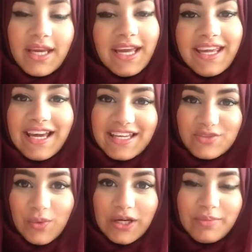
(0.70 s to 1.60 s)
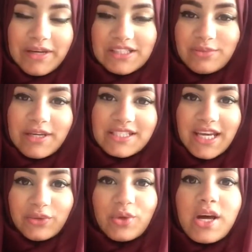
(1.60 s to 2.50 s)
Hey guys, welcome back to my
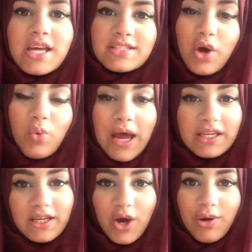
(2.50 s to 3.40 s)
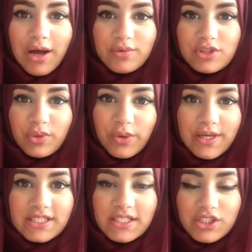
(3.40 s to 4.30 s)
channel. So a while ago I was
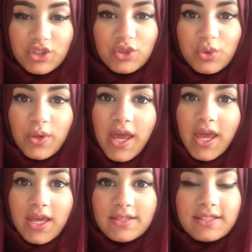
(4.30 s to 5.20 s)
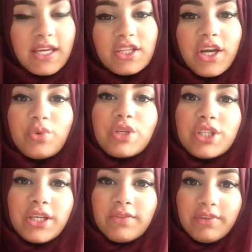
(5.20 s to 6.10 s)
requested to do a skincare
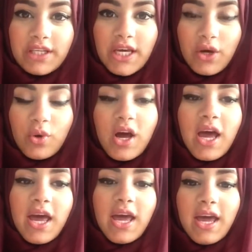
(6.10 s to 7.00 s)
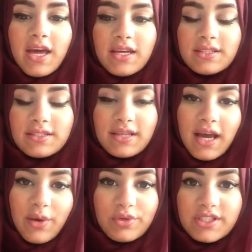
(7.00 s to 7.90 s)
routine video and
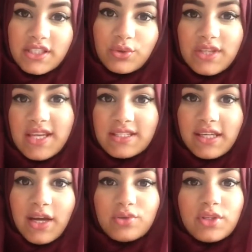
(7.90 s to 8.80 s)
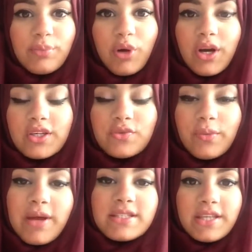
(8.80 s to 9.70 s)
I was still testing out some products for
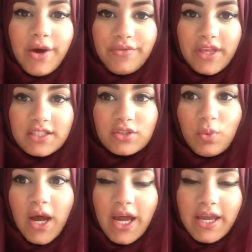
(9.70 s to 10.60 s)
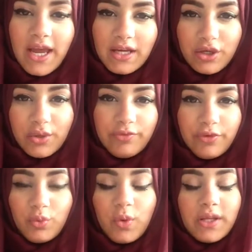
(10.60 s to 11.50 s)
myself. That's why I couldn't
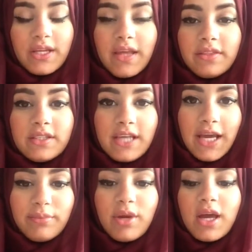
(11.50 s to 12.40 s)
film one at the time.